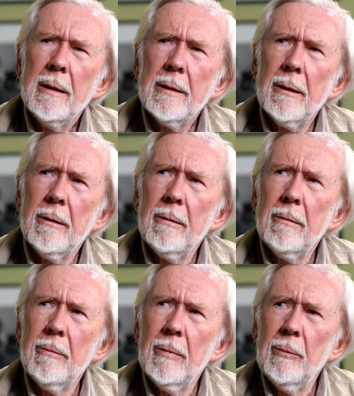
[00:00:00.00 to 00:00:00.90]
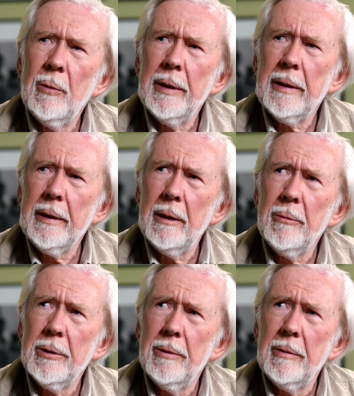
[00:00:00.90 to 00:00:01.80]
So when I
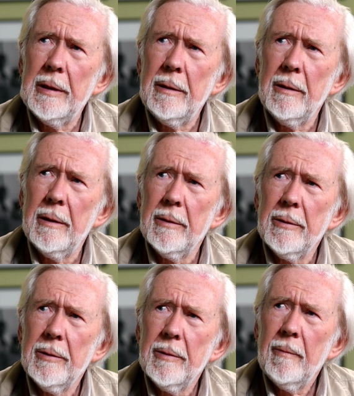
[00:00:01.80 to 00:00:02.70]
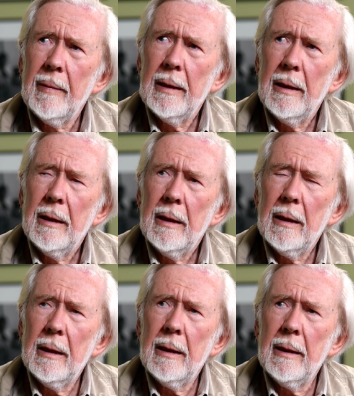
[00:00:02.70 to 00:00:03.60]
came to do the English,
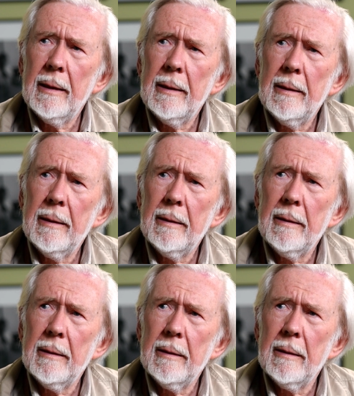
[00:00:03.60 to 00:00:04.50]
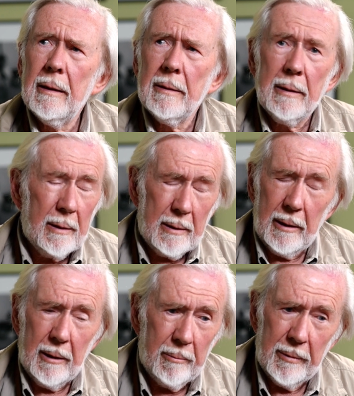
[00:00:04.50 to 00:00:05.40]
and at that
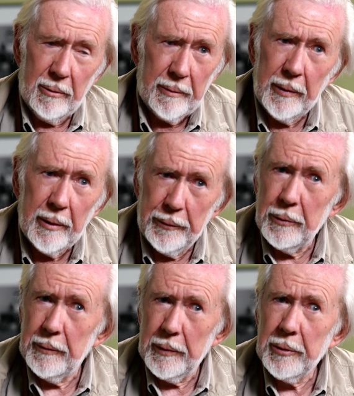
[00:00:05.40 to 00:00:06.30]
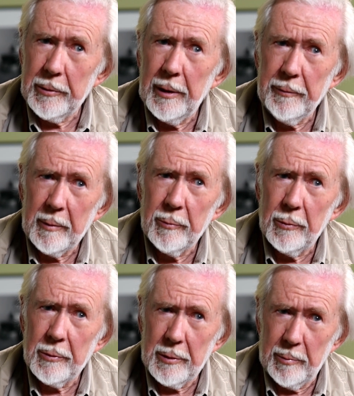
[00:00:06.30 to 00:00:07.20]
time there were very few photographic
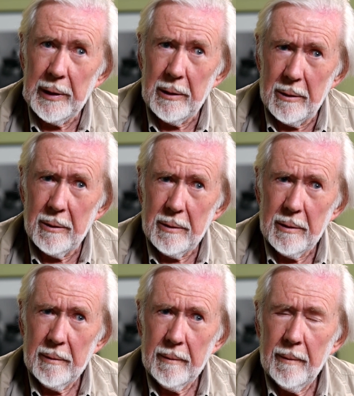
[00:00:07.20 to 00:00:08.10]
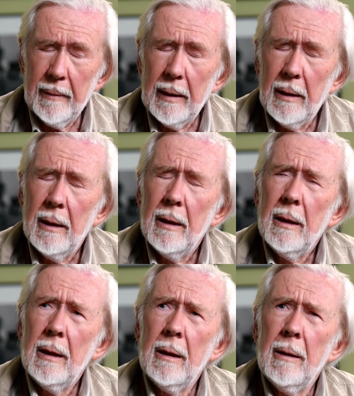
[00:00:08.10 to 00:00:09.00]
books of art,
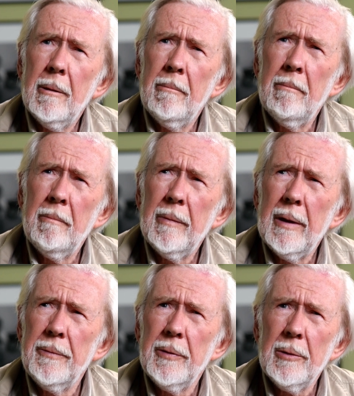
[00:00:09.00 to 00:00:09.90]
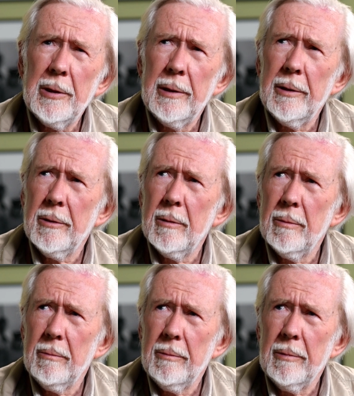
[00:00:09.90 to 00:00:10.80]
I felt I had to